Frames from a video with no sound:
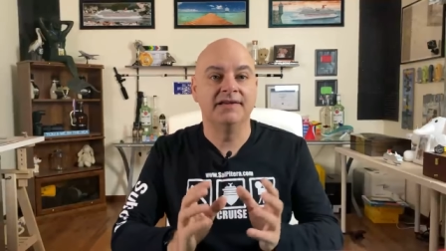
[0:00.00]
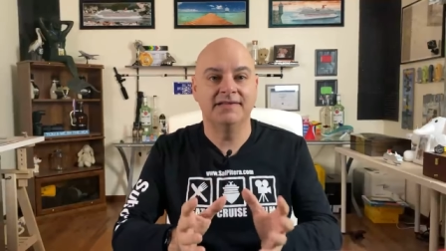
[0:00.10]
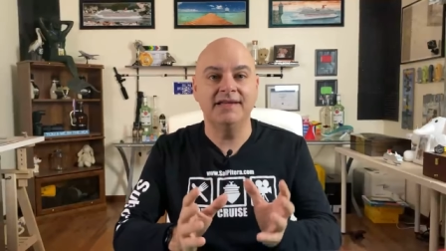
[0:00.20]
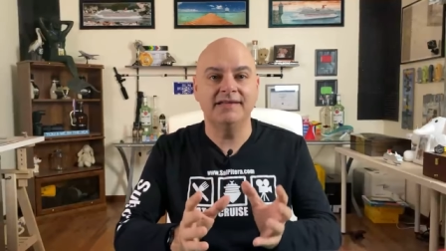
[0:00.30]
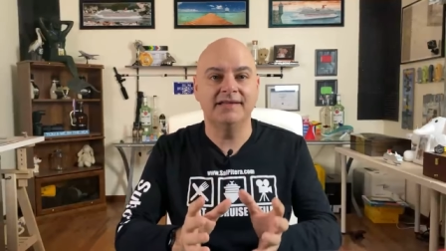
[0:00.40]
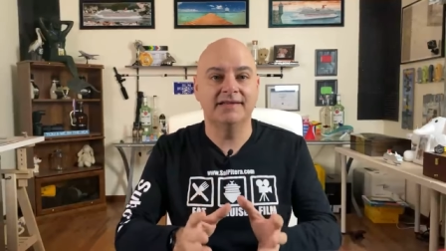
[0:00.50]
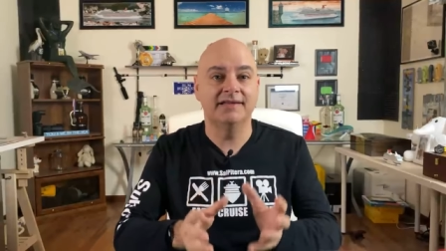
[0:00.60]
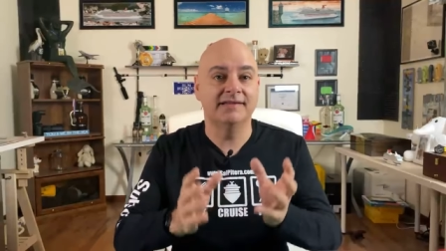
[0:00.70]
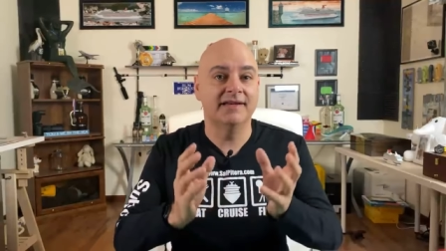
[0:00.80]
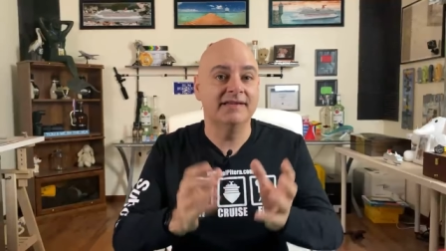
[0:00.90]

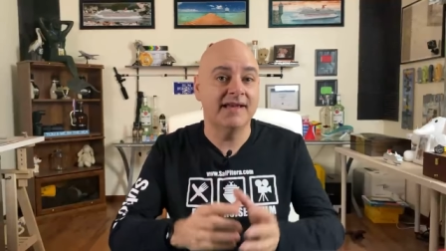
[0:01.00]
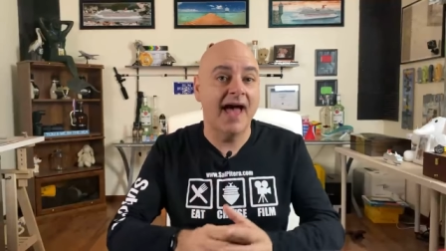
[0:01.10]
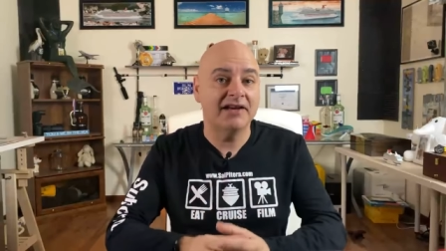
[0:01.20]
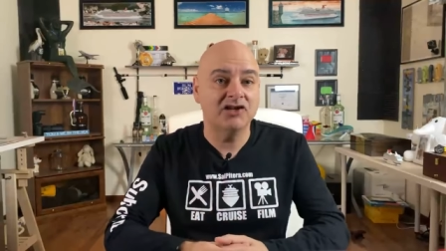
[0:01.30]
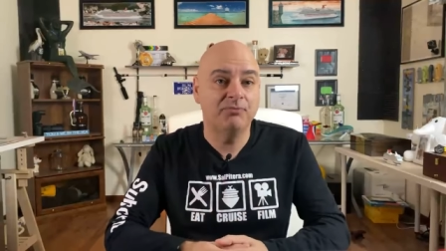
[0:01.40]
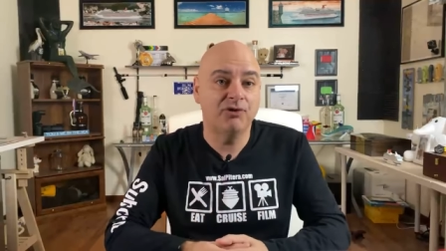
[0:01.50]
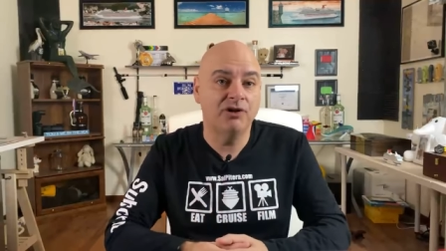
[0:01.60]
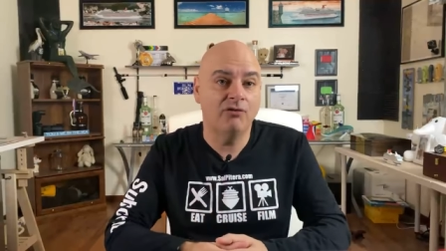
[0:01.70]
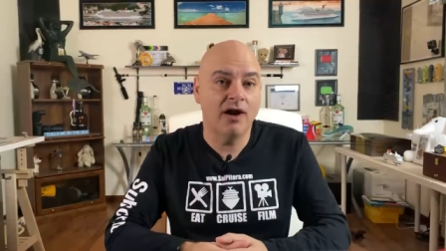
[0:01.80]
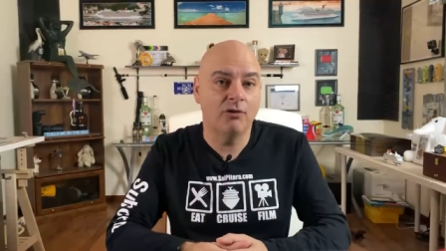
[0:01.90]
Seasickness is actually
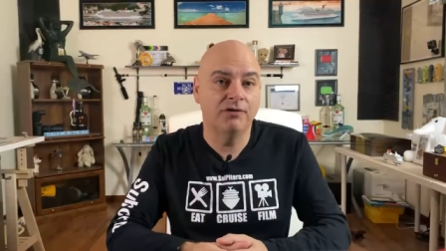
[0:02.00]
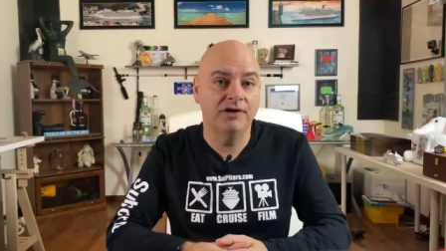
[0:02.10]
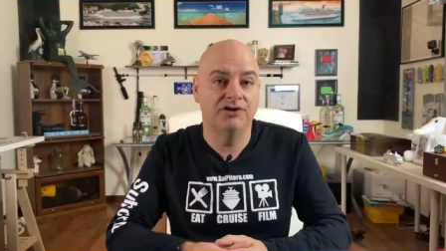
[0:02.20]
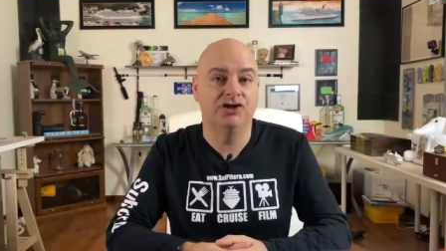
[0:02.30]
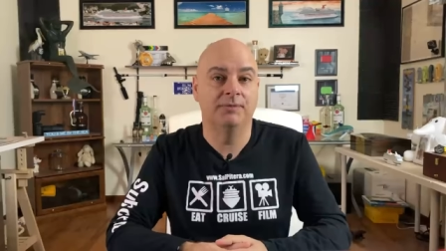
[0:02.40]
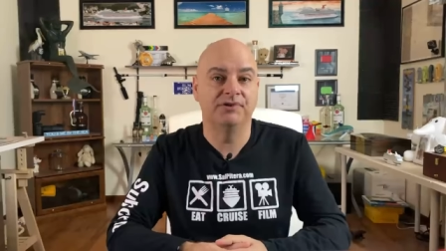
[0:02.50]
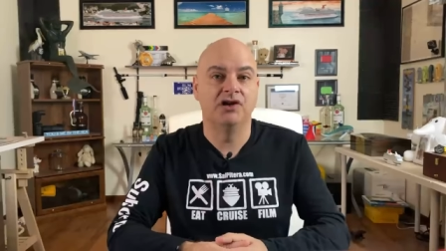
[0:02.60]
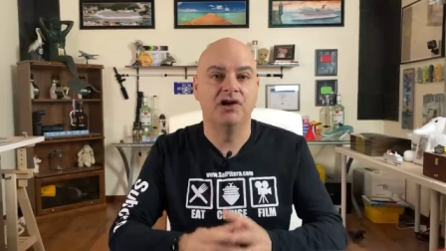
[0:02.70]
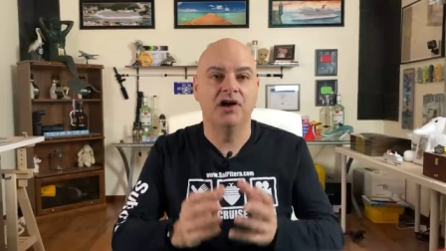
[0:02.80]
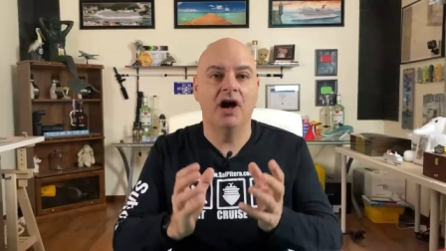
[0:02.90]
pretty rare on these ships.
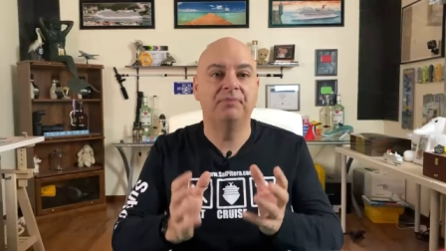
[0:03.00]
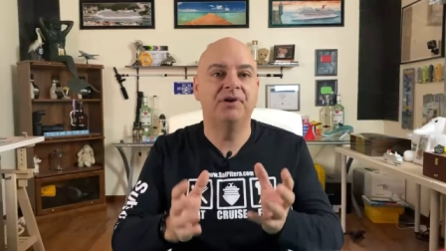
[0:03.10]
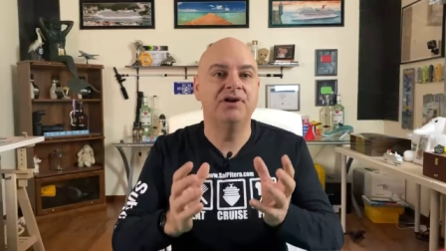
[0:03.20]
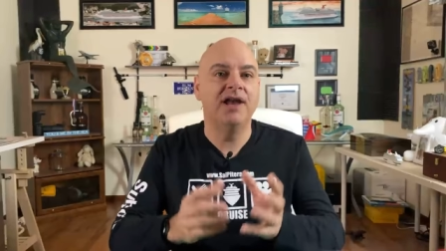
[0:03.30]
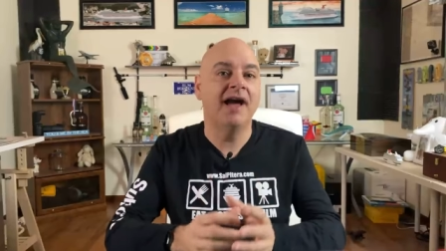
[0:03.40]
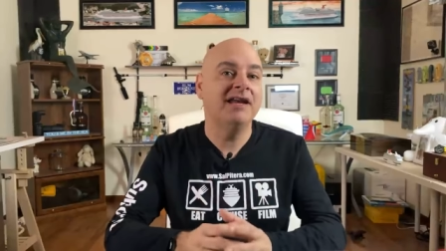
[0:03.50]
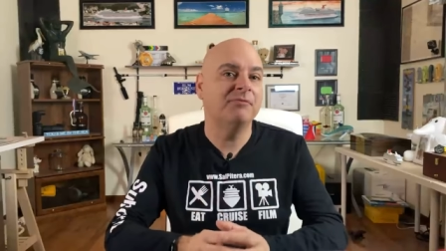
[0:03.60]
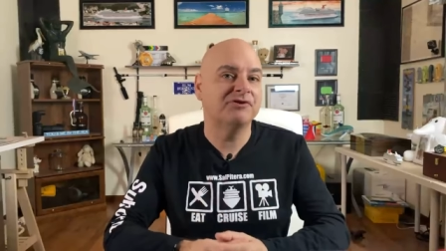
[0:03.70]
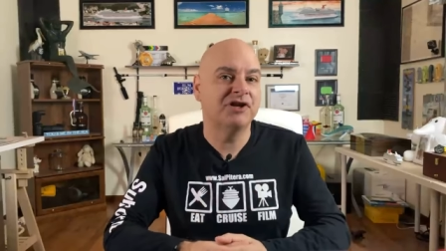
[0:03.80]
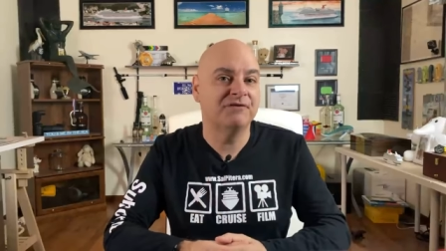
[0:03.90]
Up to
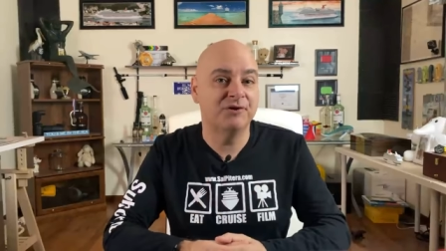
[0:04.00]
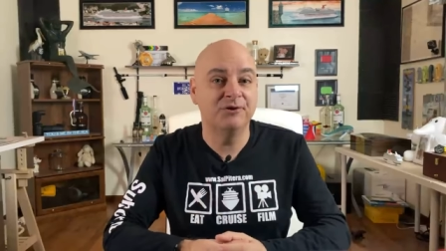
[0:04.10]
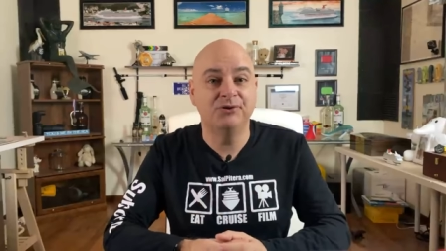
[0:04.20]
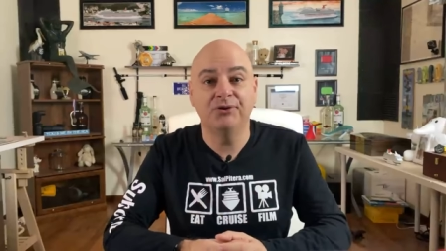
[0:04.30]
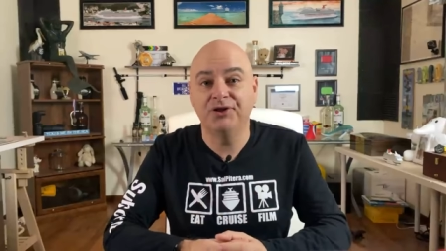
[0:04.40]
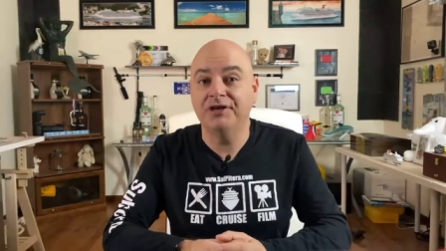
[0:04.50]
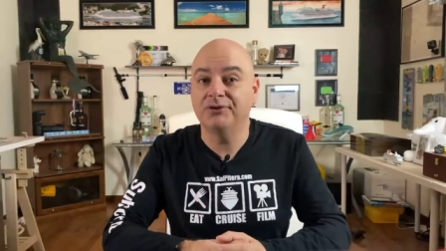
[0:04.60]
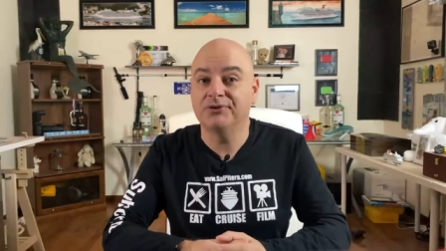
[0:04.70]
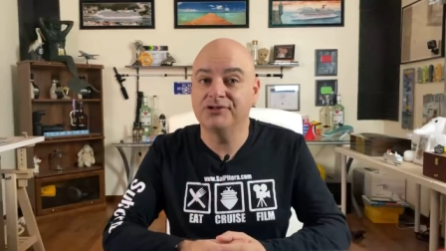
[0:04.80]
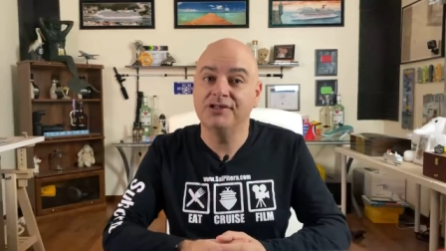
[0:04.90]
90% of those who
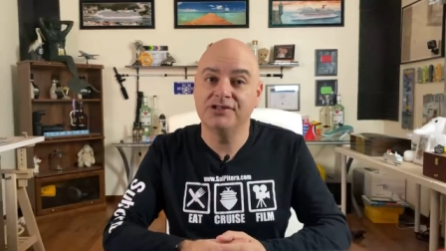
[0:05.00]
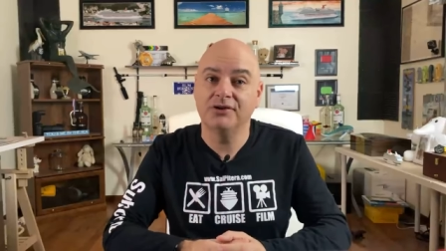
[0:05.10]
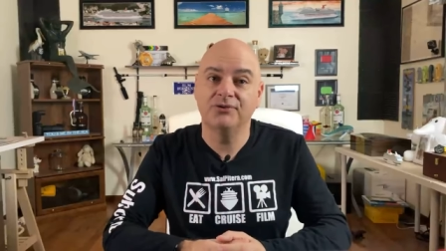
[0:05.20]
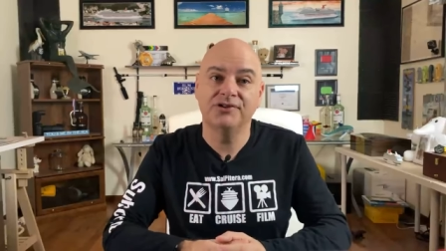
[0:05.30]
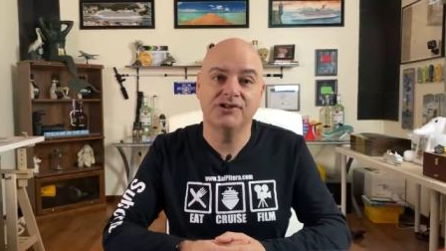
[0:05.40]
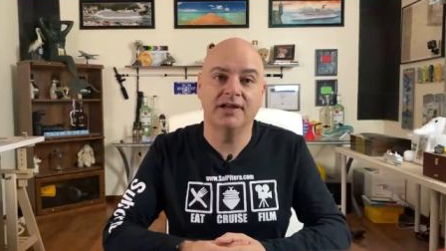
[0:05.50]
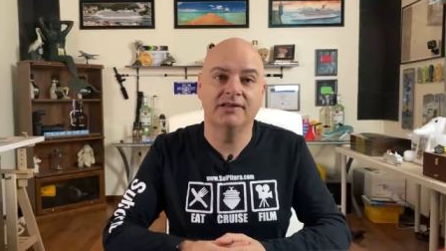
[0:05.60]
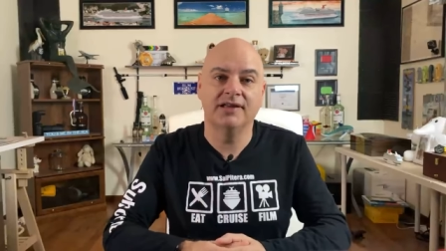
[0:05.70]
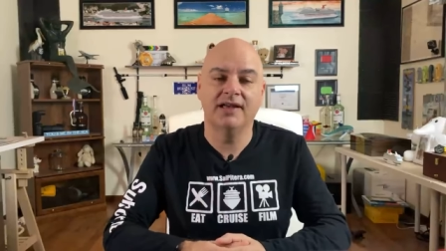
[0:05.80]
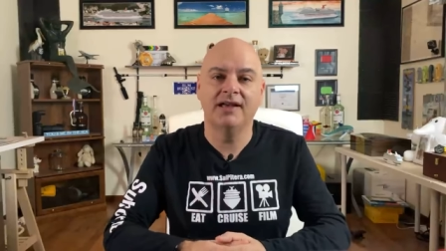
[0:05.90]
think they're seasick on the
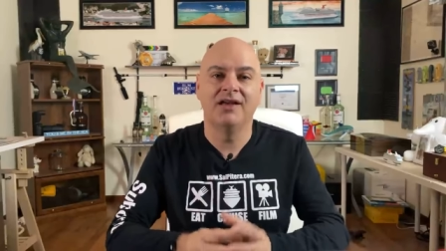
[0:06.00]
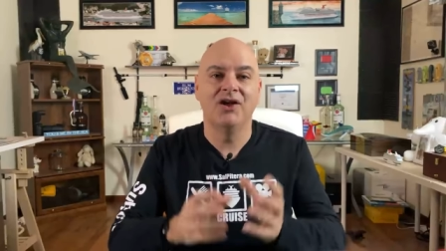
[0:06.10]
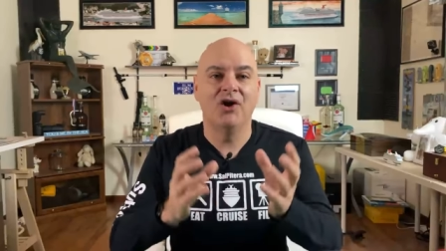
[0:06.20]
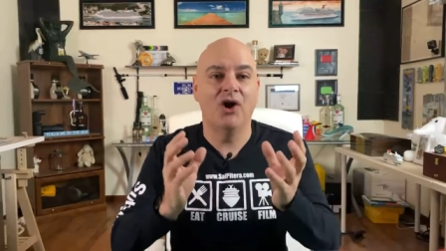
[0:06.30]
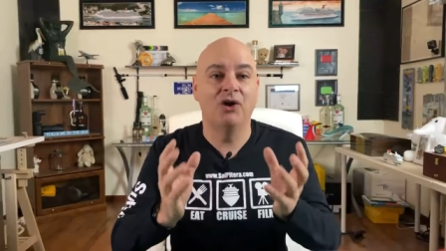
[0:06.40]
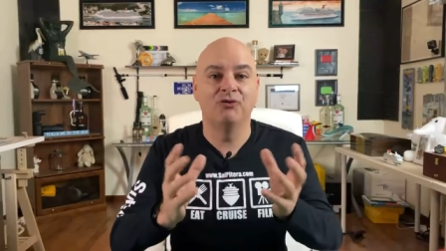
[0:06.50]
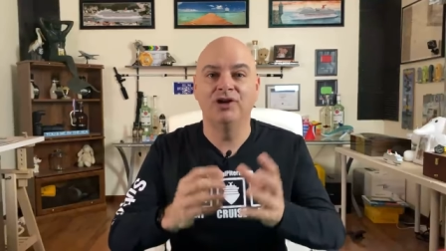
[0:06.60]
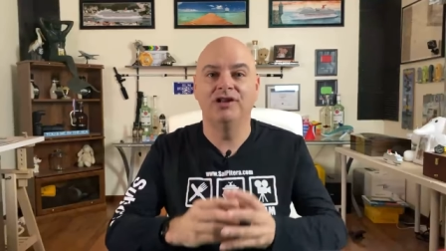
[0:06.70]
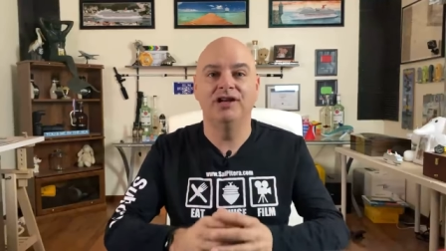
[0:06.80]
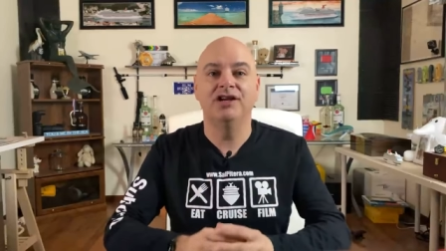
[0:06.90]
second day are
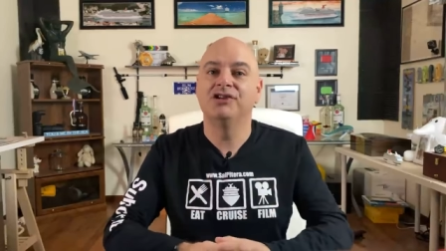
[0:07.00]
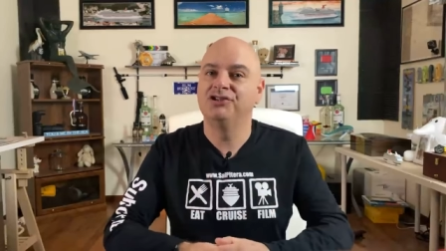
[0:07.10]
really